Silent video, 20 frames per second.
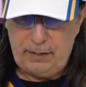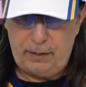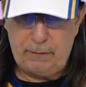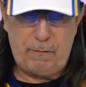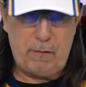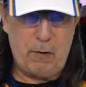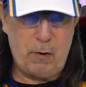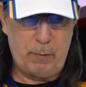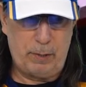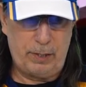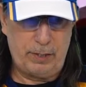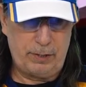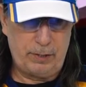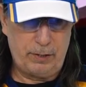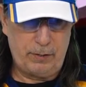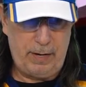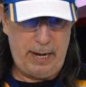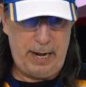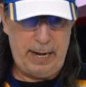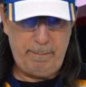forwards,
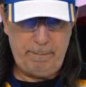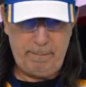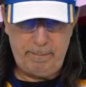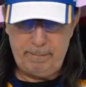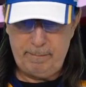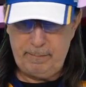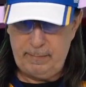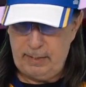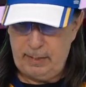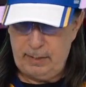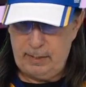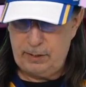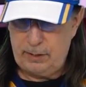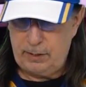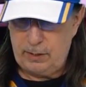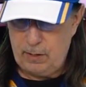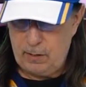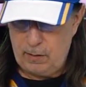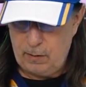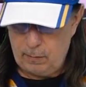okay?
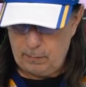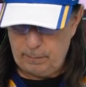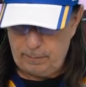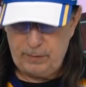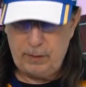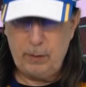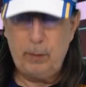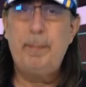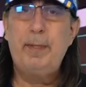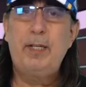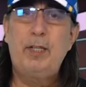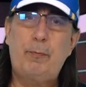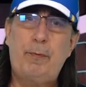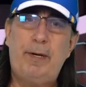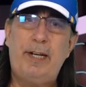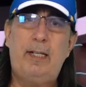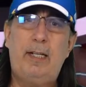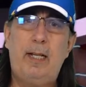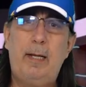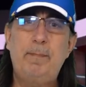So there'll be
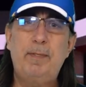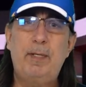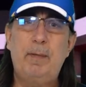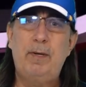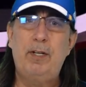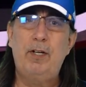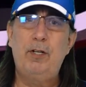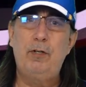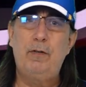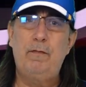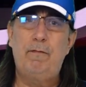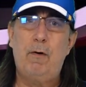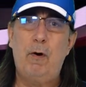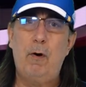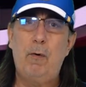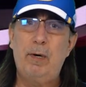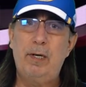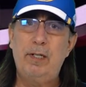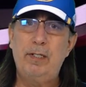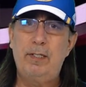three clips. I'm going to do
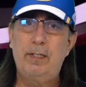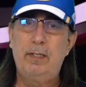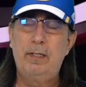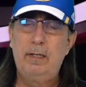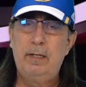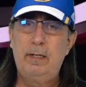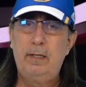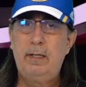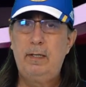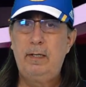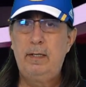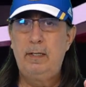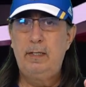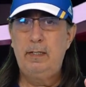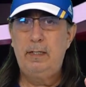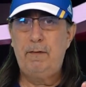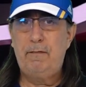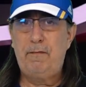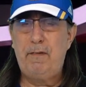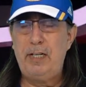forwards,
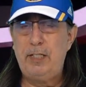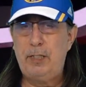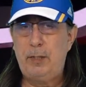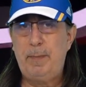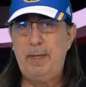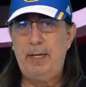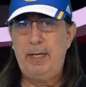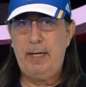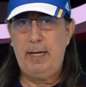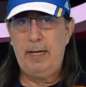defensemen,